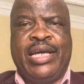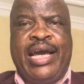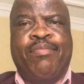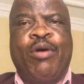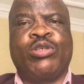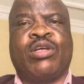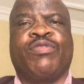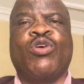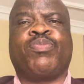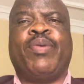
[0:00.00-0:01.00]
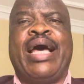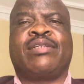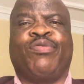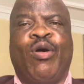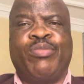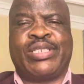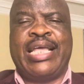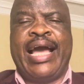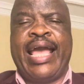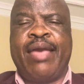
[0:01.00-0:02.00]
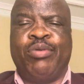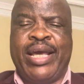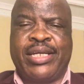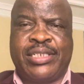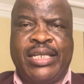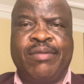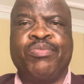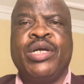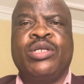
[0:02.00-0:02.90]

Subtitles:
And most of those platforms, they are able actually